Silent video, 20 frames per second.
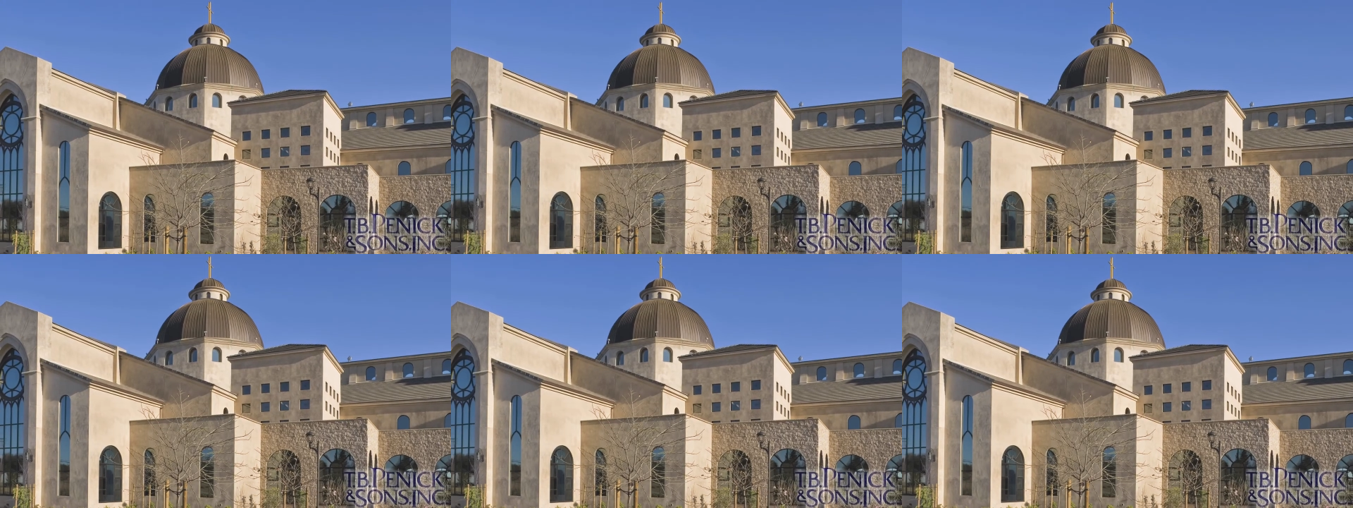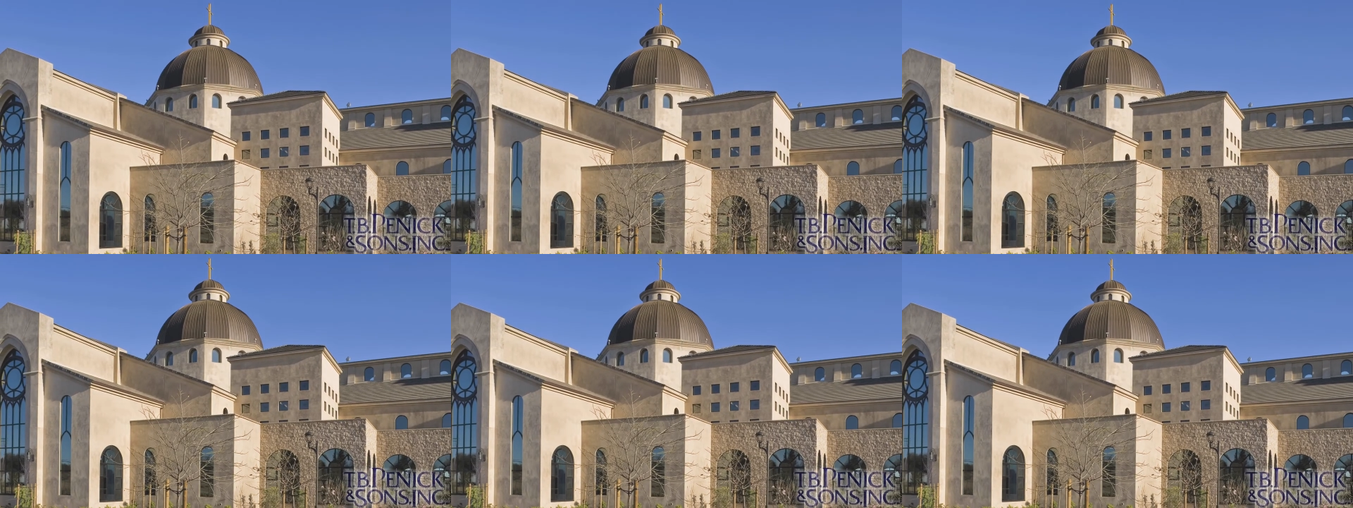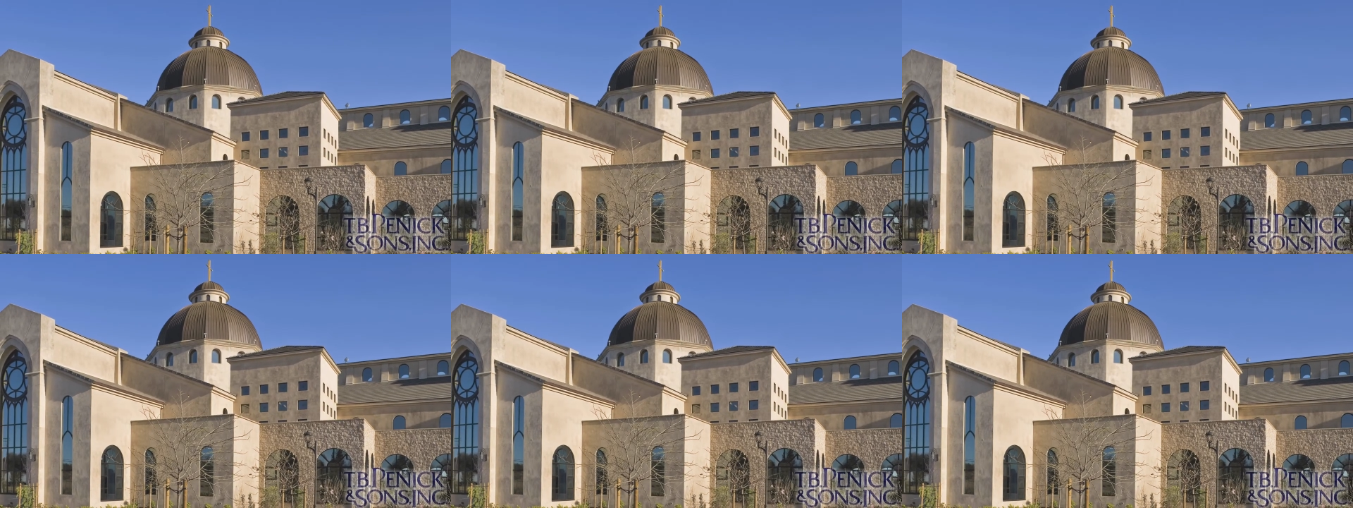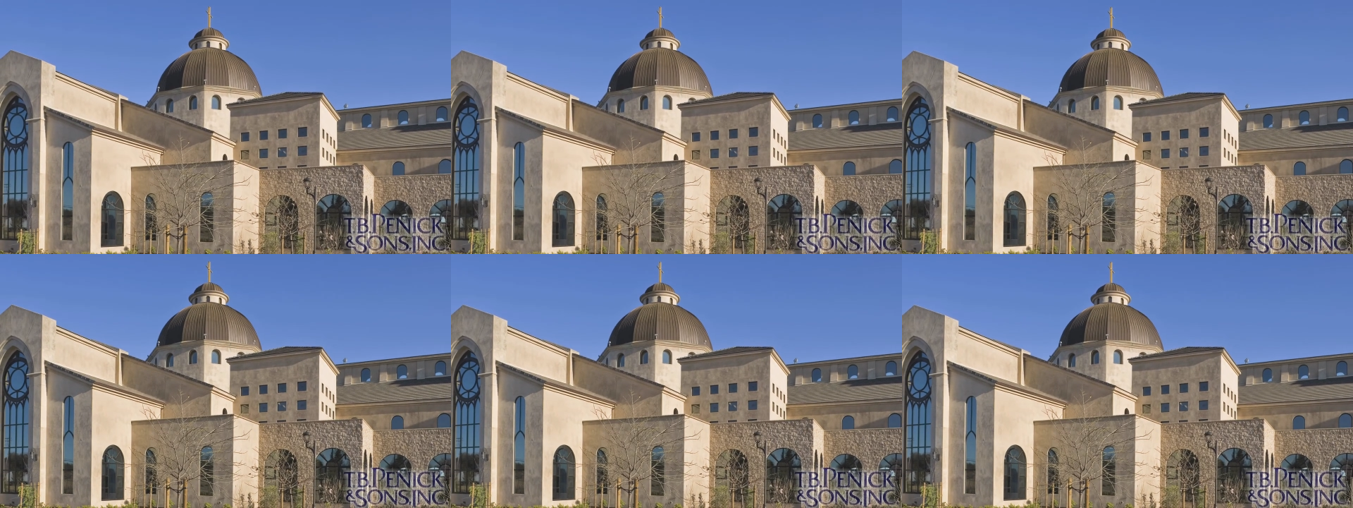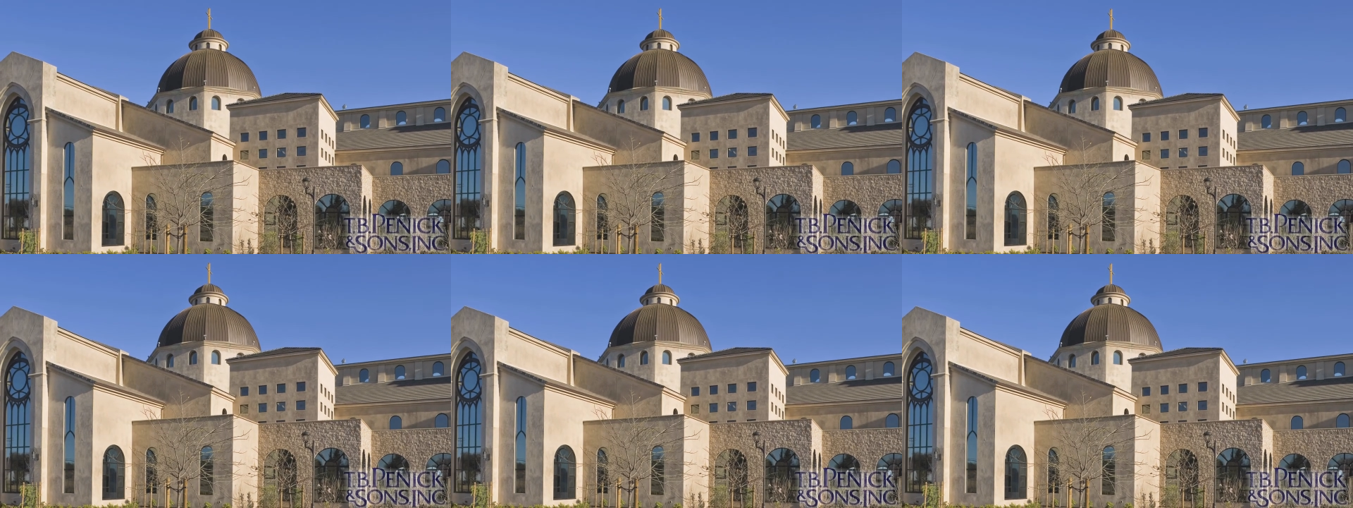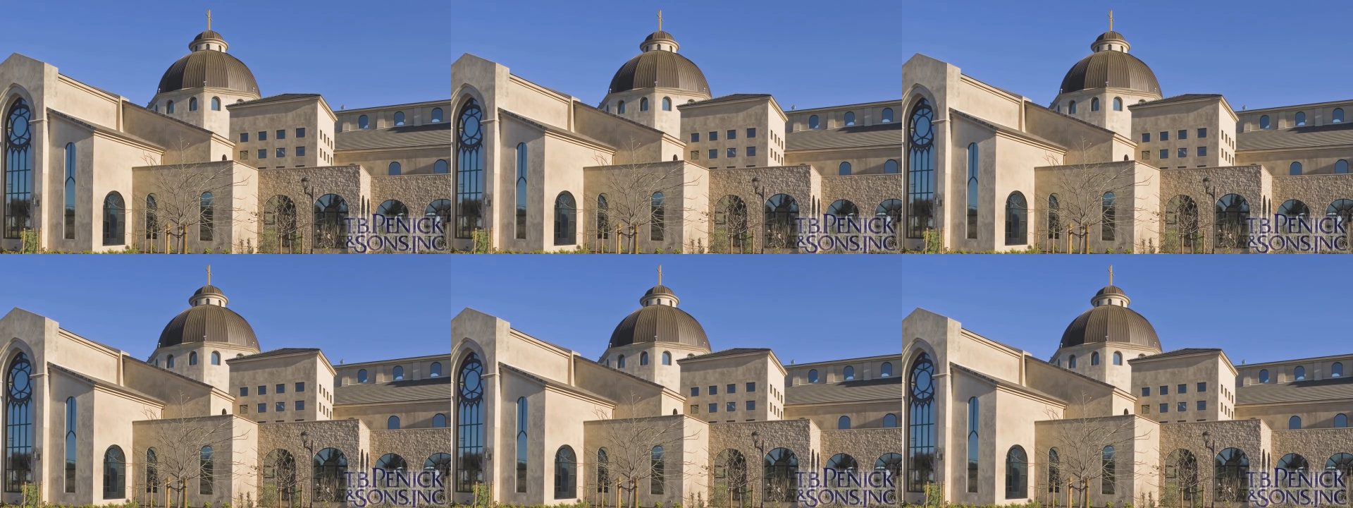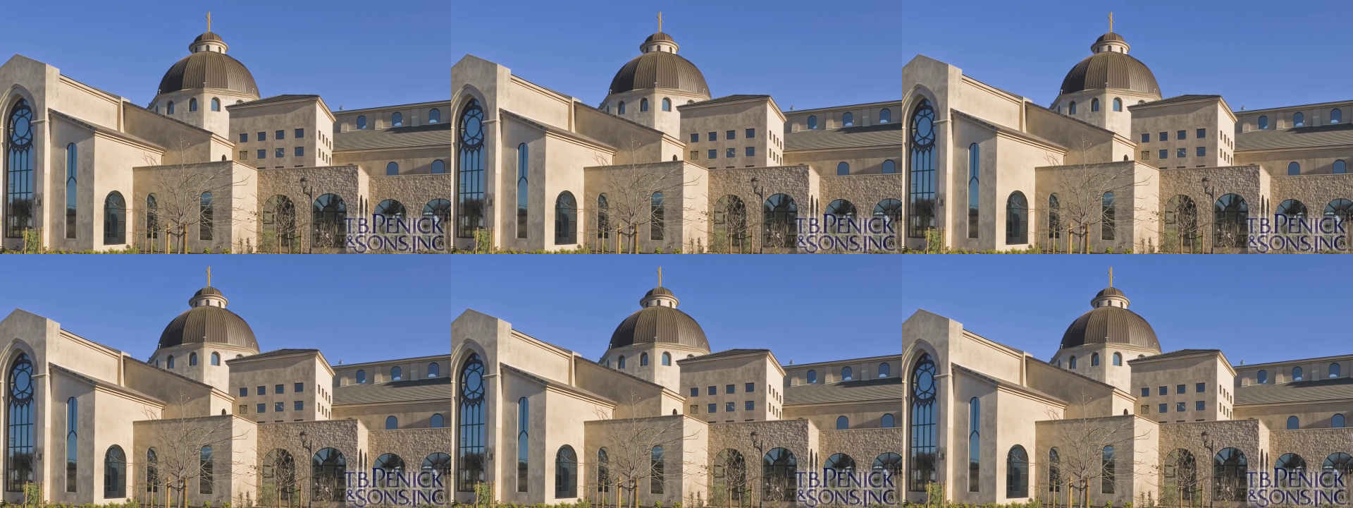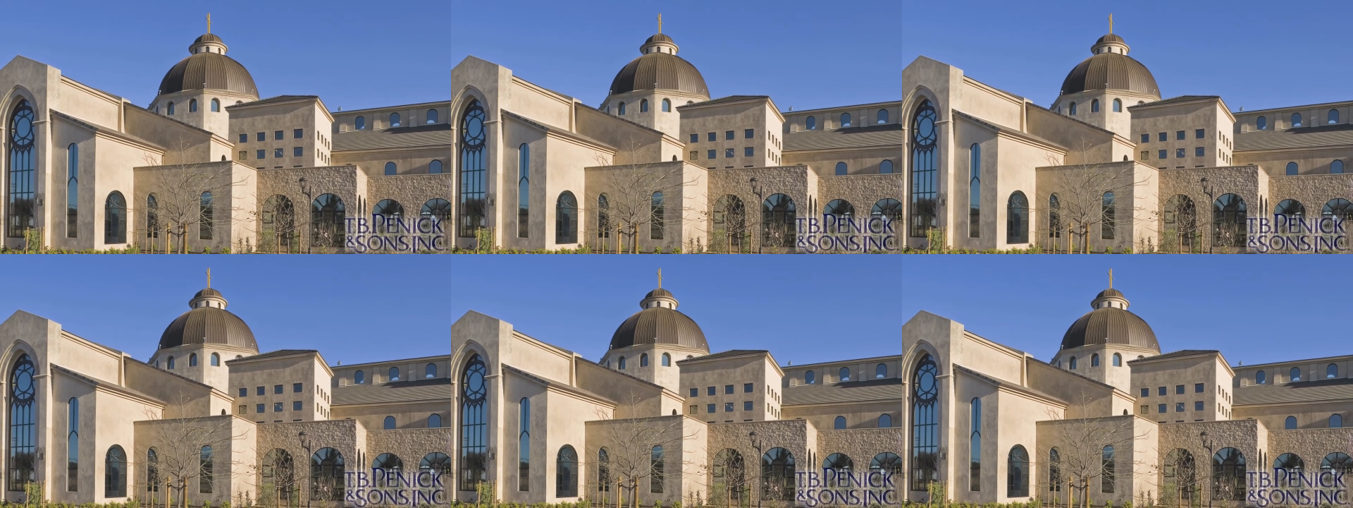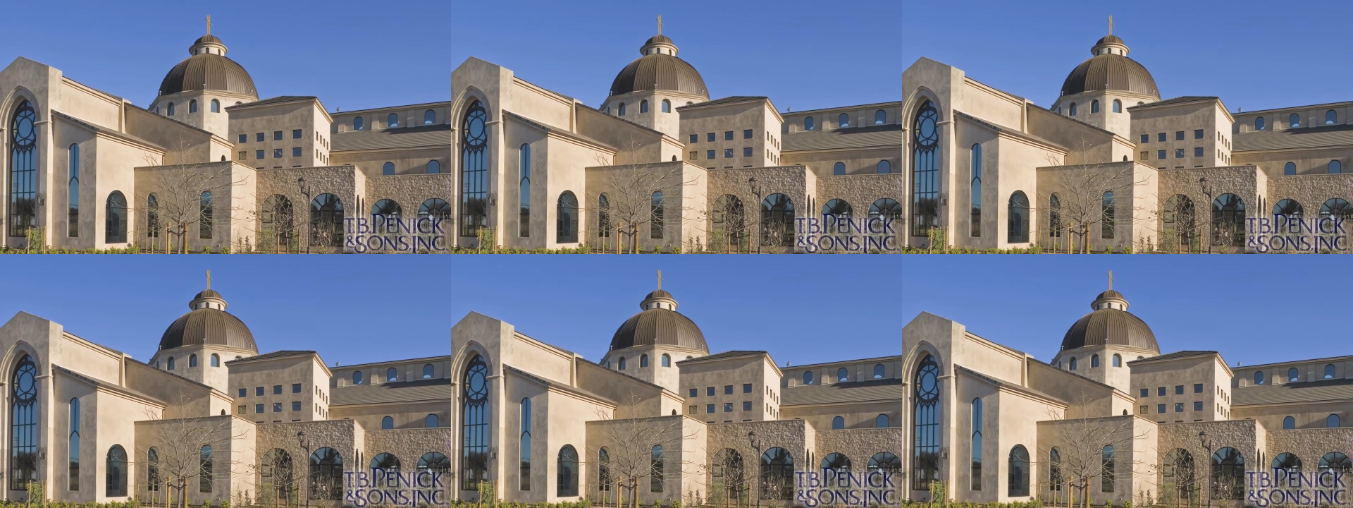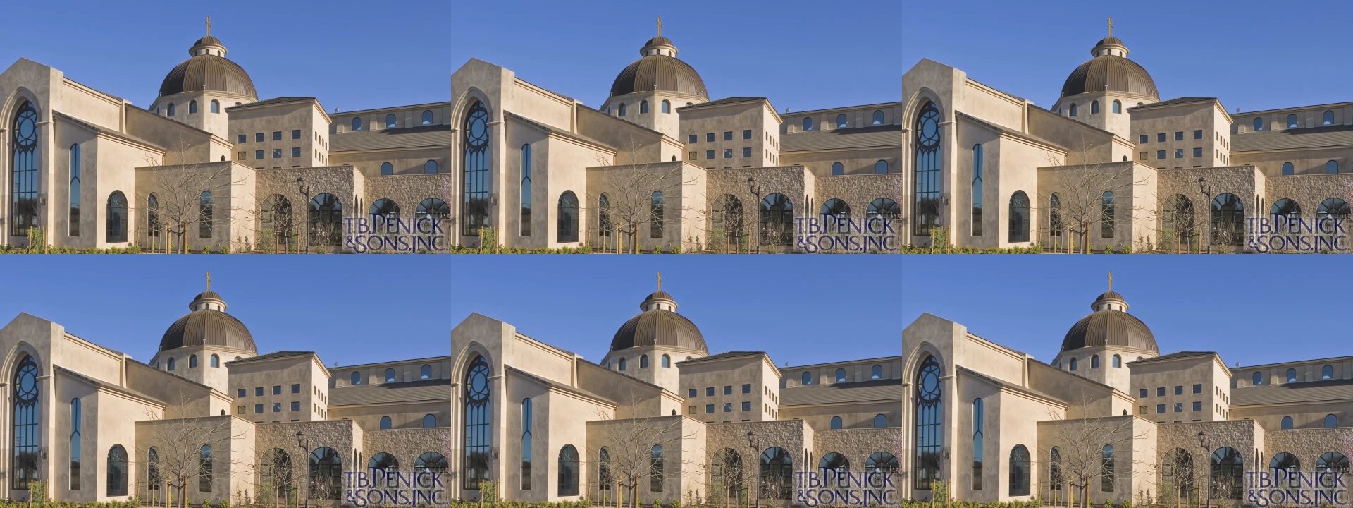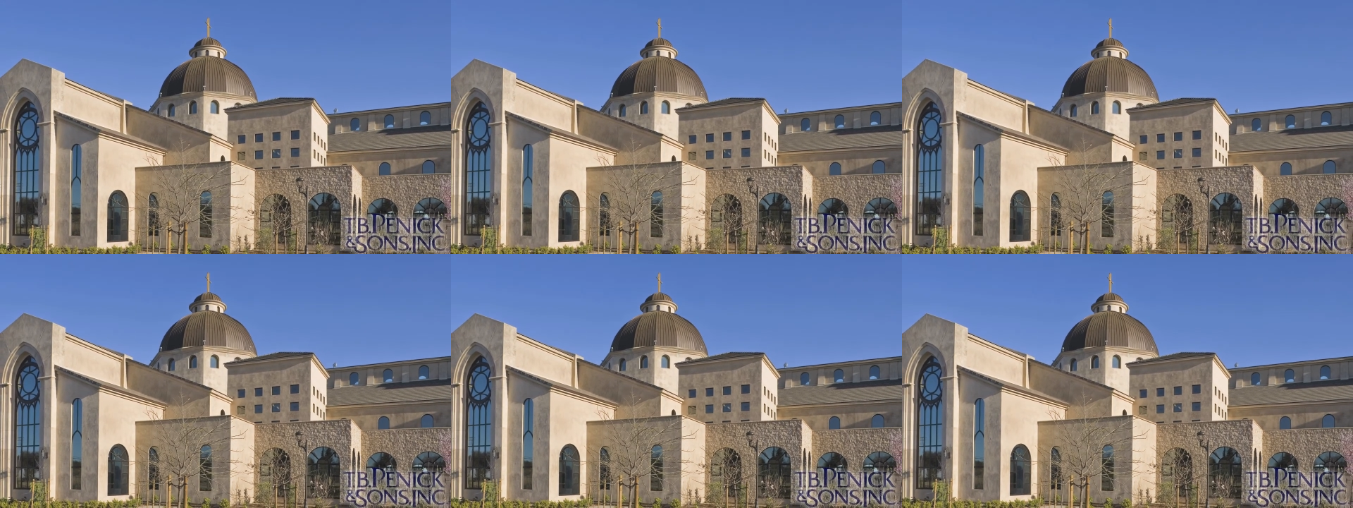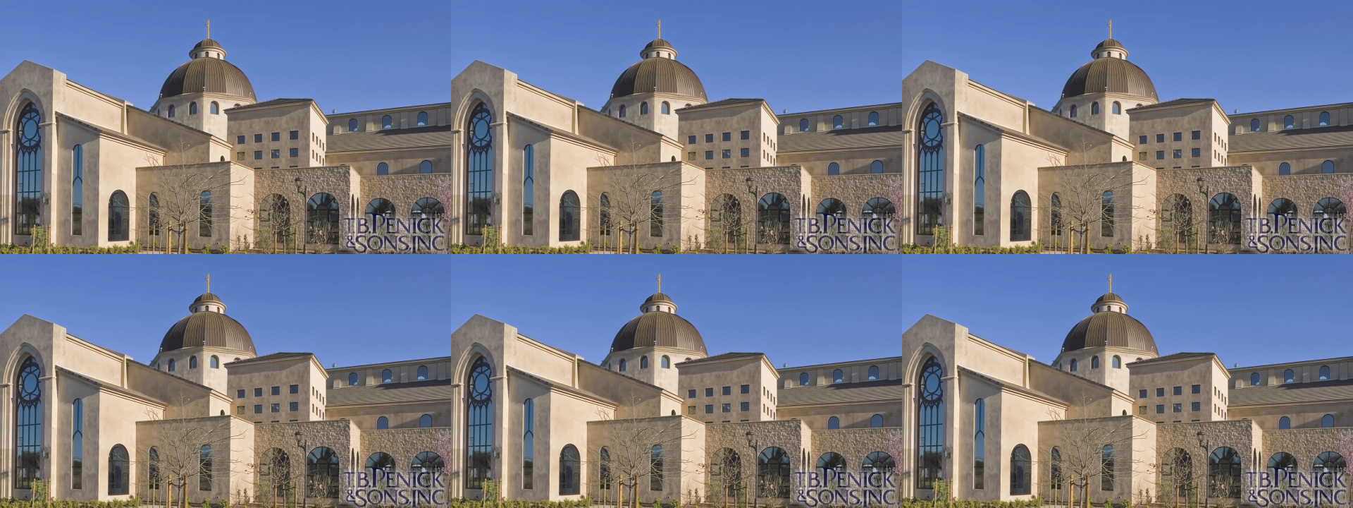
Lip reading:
Nobody's mouth can be seen.